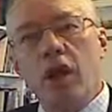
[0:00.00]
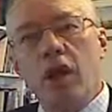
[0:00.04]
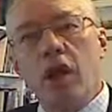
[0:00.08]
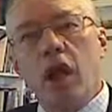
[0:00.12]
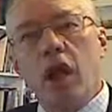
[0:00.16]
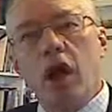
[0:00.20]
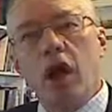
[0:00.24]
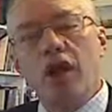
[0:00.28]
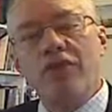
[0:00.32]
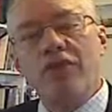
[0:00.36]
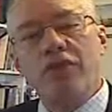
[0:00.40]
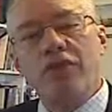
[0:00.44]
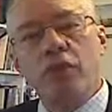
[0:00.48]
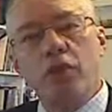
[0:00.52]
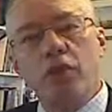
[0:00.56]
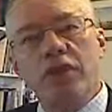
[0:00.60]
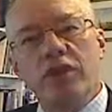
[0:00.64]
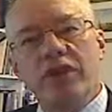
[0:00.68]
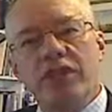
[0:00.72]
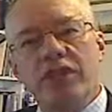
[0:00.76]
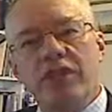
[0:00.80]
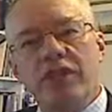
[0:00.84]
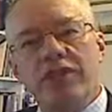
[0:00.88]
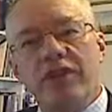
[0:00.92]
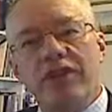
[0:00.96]
Overall,
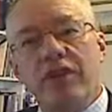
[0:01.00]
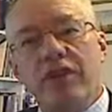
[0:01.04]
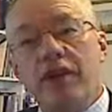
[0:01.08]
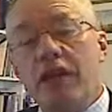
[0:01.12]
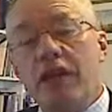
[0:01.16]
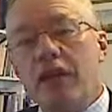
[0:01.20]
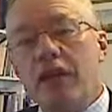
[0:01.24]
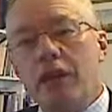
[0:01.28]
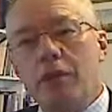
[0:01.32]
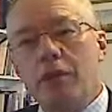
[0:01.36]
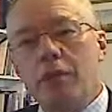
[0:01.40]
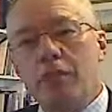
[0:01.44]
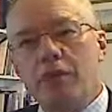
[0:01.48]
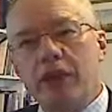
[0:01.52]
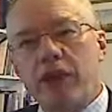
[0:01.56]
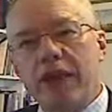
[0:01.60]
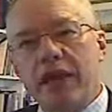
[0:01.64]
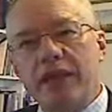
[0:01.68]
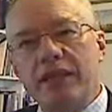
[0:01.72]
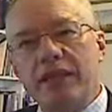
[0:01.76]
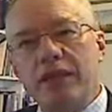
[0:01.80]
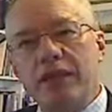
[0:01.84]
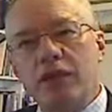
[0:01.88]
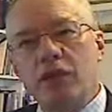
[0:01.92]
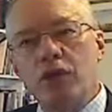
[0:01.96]
this is a very
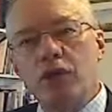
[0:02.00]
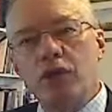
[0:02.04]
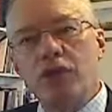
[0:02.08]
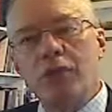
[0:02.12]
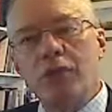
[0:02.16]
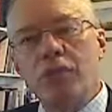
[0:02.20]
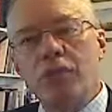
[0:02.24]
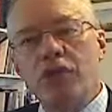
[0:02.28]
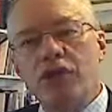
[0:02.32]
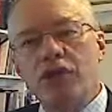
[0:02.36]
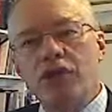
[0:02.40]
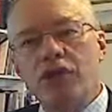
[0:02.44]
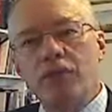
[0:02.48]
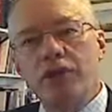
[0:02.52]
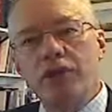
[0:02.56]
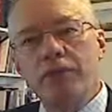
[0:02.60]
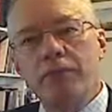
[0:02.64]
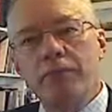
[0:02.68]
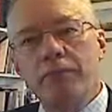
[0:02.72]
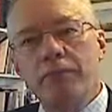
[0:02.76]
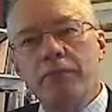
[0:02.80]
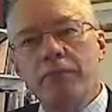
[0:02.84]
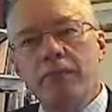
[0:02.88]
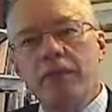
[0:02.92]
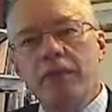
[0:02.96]
practical module,
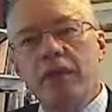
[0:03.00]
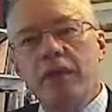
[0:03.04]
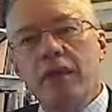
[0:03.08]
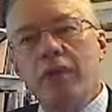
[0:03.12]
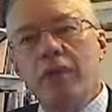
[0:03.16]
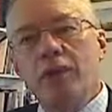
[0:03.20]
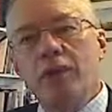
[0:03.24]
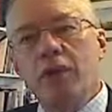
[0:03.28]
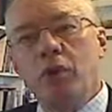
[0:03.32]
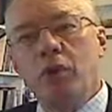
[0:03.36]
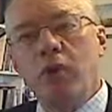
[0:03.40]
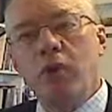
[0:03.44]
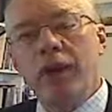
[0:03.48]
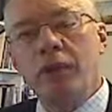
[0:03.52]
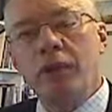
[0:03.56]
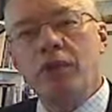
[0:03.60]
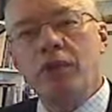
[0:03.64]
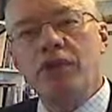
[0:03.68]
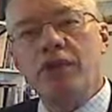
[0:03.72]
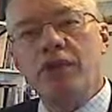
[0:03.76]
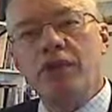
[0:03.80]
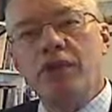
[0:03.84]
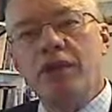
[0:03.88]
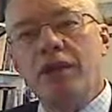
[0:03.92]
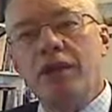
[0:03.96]
but one which
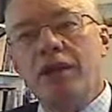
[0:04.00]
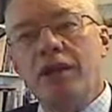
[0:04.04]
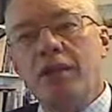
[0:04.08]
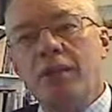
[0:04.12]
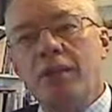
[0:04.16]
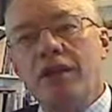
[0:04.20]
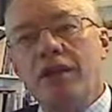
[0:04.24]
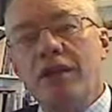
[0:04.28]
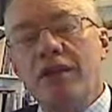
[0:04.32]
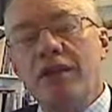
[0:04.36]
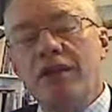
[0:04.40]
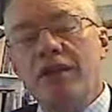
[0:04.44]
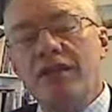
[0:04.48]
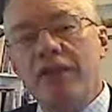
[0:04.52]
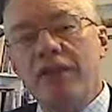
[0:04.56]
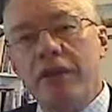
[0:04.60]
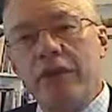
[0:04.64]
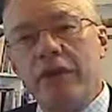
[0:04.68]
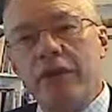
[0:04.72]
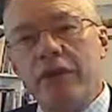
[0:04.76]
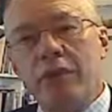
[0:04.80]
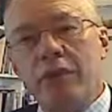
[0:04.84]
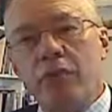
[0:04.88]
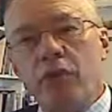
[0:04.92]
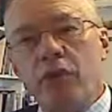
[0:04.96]
is going to be
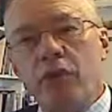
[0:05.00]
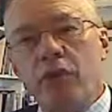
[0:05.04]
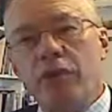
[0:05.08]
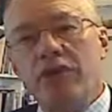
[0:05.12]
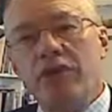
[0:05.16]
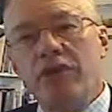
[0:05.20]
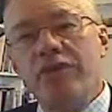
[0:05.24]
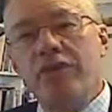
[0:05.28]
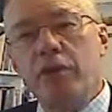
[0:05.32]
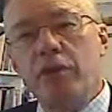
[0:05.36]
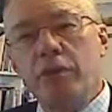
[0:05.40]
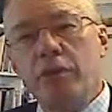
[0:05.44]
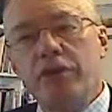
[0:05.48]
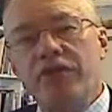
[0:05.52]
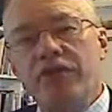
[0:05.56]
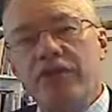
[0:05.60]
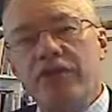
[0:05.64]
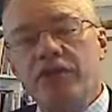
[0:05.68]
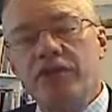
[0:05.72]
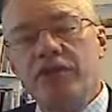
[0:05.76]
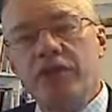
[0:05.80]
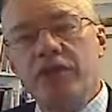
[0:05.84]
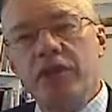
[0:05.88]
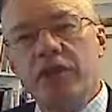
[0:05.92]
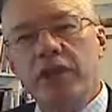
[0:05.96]
very important for your
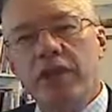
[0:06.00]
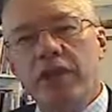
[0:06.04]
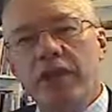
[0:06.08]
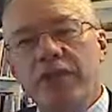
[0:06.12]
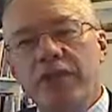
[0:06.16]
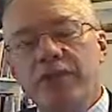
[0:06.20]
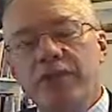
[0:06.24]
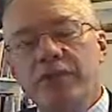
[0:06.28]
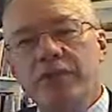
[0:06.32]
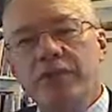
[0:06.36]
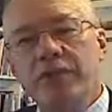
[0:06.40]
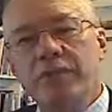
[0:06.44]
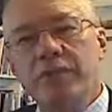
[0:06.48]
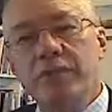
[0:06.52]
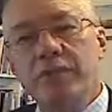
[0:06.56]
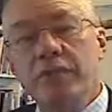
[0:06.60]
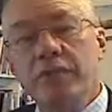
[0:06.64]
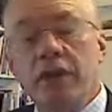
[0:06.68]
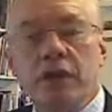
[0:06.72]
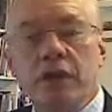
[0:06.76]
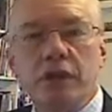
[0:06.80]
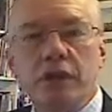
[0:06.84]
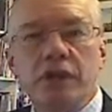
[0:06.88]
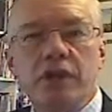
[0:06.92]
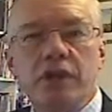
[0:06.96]
professional lives
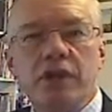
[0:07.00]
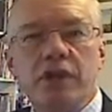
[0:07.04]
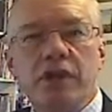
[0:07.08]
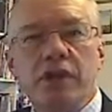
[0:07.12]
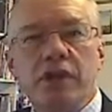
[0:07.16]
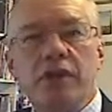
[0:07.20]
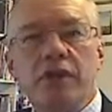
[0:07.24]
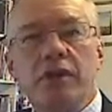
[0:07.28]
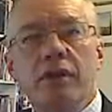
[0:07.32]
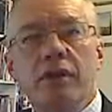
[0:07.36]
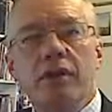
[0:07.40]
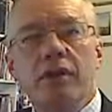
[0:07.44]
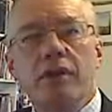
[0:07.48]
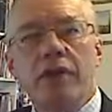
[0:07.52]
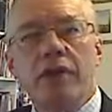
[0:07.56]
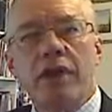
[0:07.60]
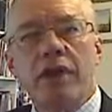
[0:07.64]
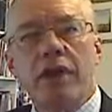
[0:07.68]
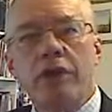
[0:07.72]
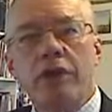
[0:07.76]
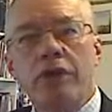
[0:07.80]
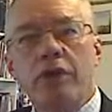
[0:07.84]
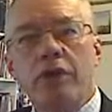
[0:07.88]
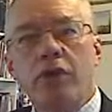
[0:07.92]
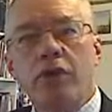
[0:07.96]
and also
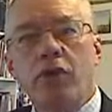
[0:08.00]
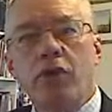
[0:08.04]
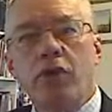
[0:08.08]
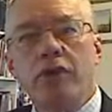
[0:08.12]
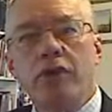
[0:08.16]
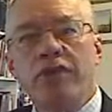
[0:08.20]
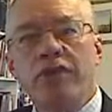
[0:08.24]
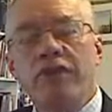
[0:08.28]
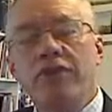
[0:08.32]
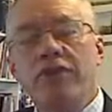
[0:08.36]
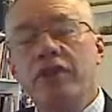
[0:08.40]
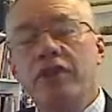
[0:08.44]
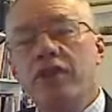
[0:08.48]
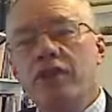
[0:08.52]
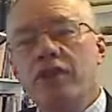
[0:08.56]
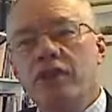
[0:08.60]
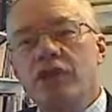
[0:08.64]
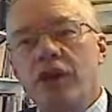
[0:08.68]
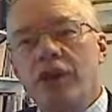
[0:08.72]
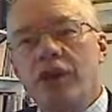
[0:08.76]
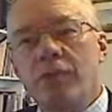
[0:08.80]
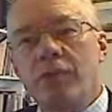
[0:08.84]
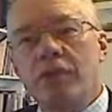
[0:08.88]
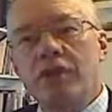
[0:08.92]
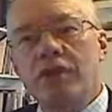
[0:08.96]
rather important for the
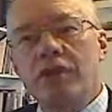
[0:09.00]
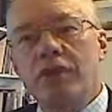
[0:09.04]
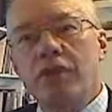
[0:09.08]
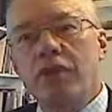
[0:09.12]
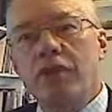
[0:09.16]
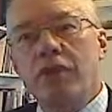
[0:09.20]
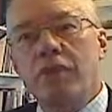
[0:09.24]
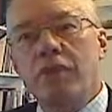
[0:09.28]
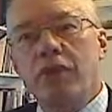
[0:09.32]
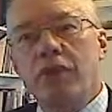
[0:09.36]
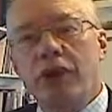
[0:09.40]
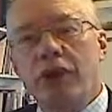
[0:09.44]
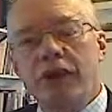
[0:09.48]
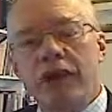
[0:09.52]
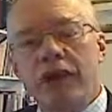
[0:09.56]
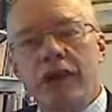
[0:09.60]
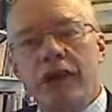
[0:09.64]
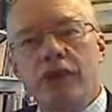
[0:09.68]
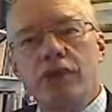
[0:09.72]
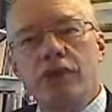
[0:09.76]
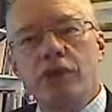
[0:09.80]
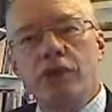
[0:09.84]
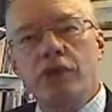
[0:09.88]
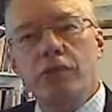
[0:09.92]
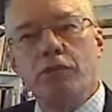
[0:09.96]
assignment that by now
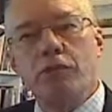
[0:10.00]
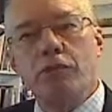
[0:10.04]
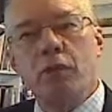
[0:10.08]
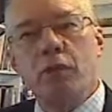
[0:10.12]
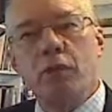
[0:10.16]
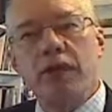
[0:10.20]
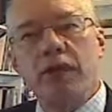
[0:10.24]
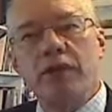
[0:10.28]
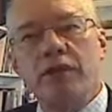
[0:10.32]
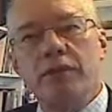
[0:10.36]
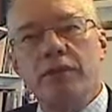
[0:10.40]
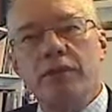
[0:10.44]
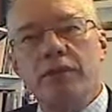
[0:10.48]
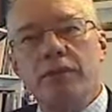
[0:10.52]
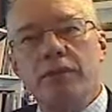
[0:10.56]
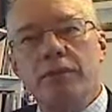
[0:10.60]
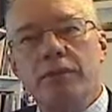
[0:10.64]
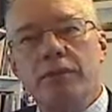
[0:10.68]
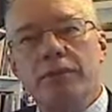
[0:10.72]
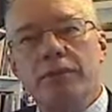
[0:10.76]
you should be well into.